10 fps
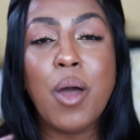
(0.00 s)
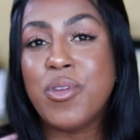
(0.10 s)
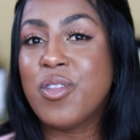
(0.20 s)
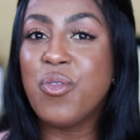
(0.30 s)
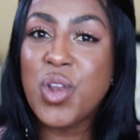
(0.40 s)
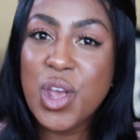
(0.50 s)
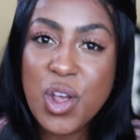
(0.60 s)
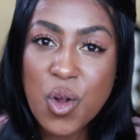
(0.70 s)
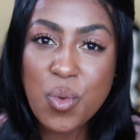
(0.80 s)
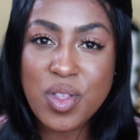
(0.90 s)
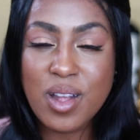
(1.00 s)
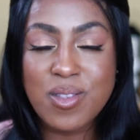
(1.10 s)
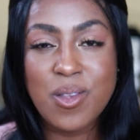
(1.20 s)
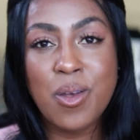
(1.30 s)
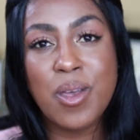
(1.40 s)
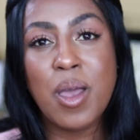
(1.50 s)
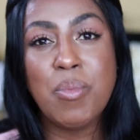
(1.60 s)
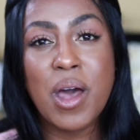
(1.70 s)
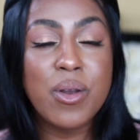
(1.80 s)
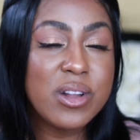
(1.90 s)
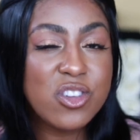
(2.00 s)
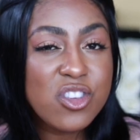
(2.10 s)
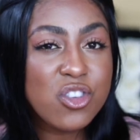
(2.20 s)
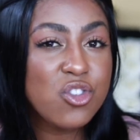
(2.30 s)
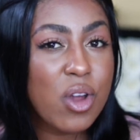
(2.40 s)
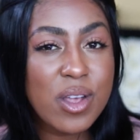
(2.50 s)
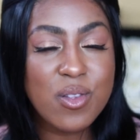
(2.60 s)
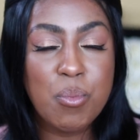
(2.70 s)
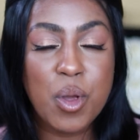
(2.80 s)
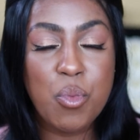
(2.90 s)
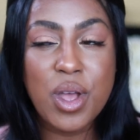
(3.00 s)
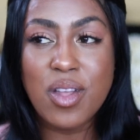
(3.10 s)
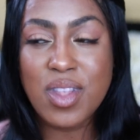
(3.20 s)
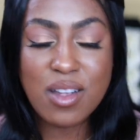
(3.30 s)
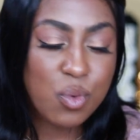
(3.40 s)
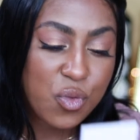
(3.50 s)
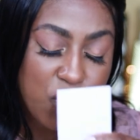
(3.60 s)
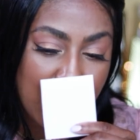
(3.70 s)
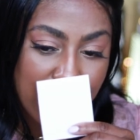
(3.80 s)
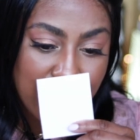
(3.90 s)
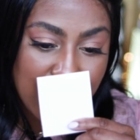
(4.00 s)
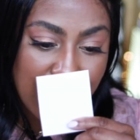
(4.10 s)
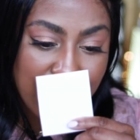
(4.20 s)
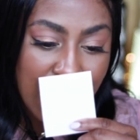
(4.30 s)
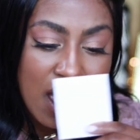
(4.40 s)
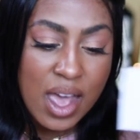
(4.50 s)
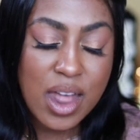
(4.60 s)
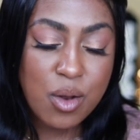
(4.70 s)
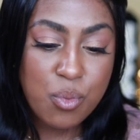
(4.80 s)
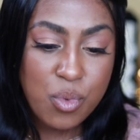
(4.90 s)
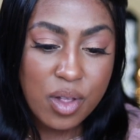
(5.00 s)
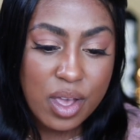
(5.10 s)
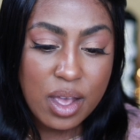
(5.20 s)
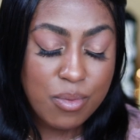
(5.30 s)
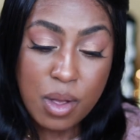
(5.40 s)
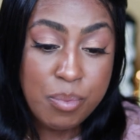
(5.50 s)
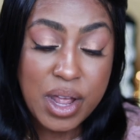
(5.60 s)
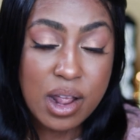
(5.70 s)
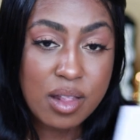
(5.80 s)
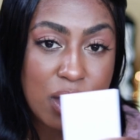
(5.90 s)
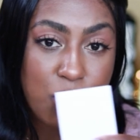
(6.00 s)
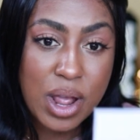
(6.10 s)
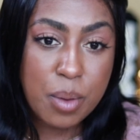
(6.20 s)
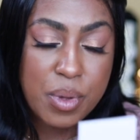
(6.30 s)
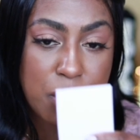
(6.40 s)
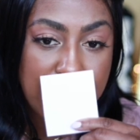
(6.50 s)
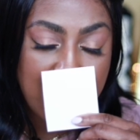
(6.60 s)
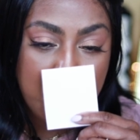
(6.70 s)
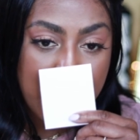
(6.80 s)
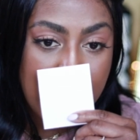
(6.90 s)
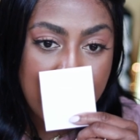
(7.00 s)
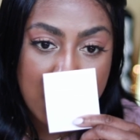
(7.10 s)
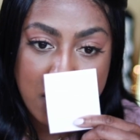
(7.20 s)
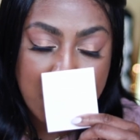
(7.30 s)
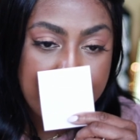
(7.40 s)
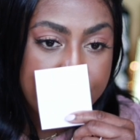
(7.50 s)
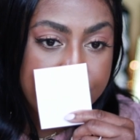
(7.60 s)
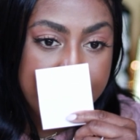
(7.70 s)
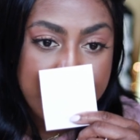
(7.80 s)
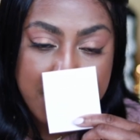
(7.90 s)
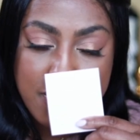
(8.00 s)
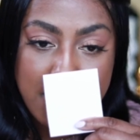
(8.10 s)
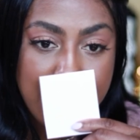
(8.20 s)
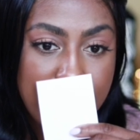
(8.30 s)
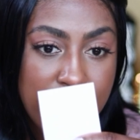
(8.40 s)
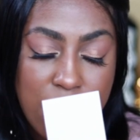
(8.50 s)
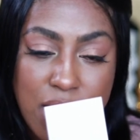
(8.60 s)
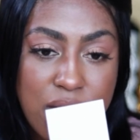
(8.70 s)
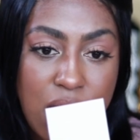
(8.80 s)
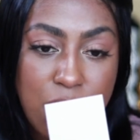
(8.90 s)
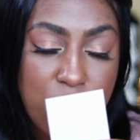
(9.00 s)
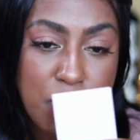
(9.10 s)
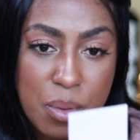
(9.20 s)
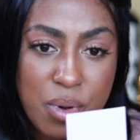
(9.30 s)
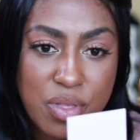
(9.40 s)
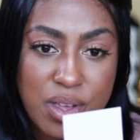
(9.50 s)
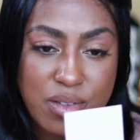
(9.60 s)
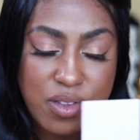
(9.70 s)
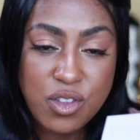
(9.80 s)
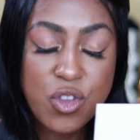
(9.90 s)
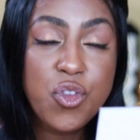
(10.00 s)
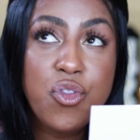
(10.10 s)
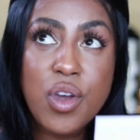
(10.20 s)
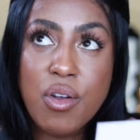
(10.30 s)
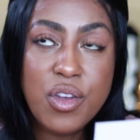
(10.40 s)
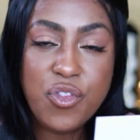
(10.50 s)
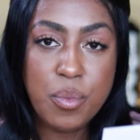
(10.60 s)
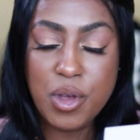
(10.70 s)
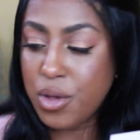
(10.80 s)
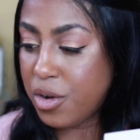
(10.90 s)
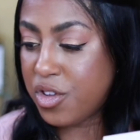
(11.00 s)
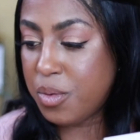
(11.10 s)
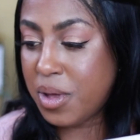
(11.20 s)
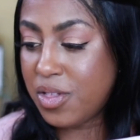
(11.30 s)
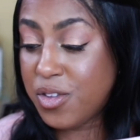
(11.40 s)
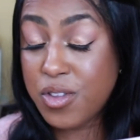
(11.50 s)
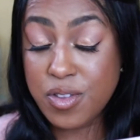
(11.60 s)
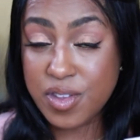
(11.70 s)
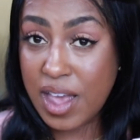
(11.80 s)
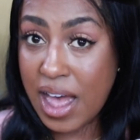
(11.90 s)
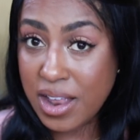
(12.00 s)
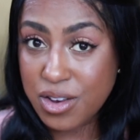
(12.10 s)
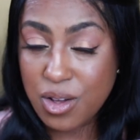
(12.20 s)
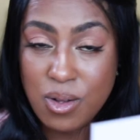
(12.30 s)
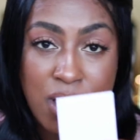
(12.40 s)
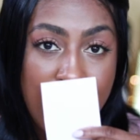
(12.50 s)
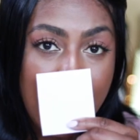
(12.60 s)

I was living here when that song came out. It just strikes a memory, and that's what fragrance does. And it really immediately, right upon me spraying this, it, I remember this. This is very familiar to me. This is Scandal.